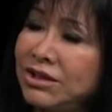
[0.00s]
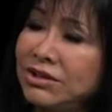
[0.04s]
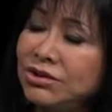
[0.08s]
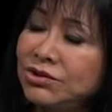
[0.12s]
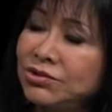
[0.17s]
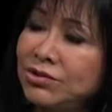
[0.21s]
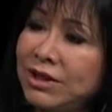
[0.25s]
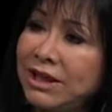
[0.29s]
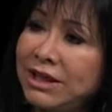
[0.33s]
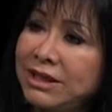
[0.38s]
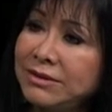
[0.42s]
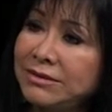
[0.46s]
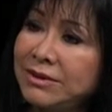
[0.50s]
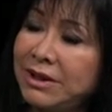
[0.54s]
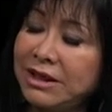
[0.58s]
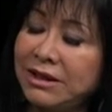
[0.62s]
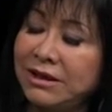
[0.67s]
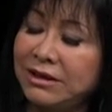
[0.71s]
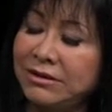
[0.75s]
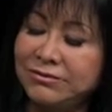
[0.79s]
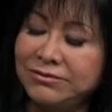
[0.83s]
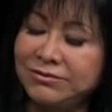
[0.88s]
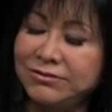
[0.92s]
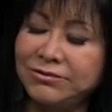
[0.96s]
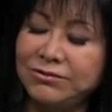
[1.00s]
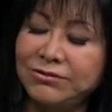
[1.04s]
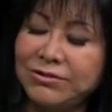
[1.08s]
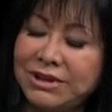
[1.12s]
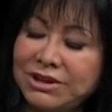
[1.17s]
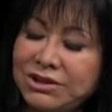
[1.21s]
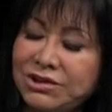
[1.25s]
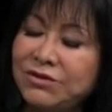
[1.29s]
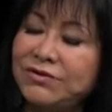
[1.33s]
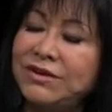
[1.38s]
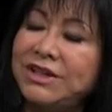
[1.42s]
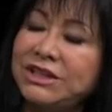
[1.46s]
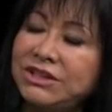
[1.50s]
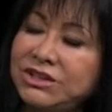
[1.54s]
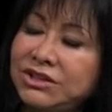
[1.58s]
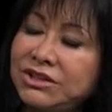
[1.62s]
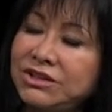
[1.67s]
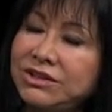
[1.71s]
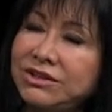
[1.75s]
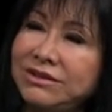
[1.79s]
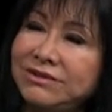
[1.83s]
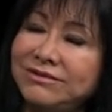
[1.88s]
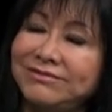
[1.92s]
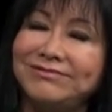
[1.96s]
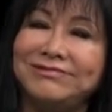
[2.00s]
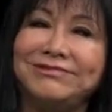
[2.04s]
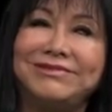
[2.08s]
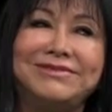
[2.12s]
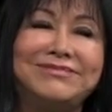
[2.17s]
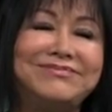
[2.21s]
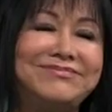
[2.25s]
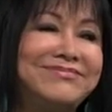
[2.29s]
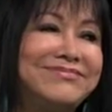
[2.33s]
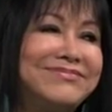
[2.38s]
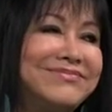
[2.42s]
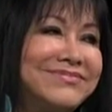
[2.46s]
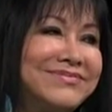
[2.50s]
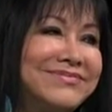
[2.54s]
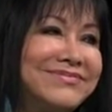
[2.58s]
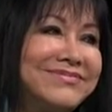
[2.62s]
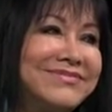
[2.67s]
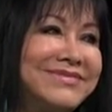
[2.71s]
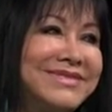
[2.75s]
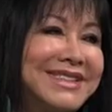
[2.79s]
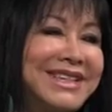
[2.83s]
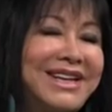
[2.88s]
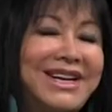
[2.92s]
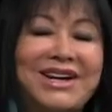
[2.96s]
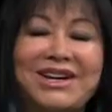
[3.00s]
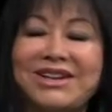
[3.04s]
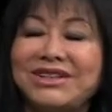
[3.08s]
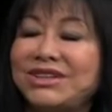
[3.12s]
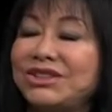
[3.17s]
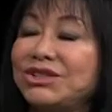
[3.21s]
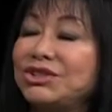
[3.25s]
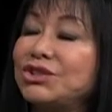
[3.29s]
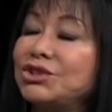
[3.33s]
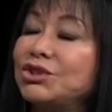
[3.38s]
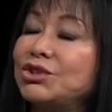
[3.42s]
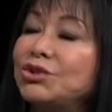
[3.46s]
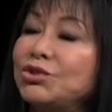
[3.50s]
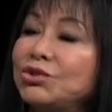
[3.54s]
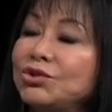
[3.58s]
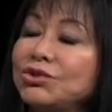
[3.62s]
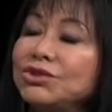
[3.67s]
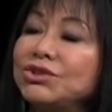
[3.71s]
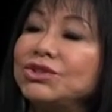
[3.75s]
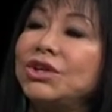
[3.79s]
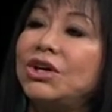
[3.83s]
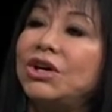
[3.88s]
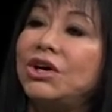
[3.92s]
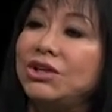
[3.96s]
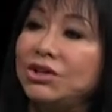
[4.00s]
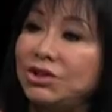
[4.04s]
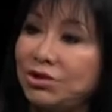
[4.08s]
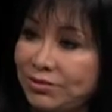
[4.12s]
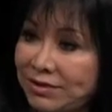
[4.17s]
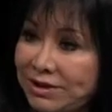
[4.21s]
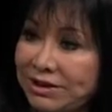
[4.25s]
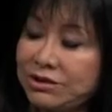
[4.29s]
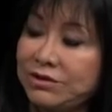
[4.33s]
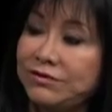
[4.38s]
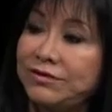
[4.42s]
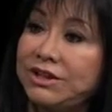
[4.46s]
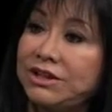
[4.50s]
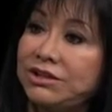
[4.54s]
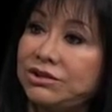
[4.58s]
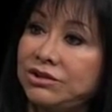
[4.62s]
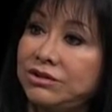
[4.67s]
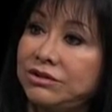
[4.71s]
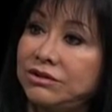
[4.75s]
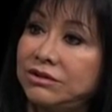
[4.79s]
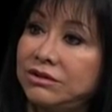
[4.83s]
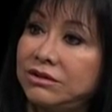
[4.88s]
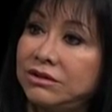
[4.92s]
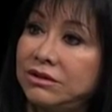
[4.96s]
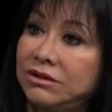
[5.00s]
there tri uh, reservation? Are there schools on your reservation?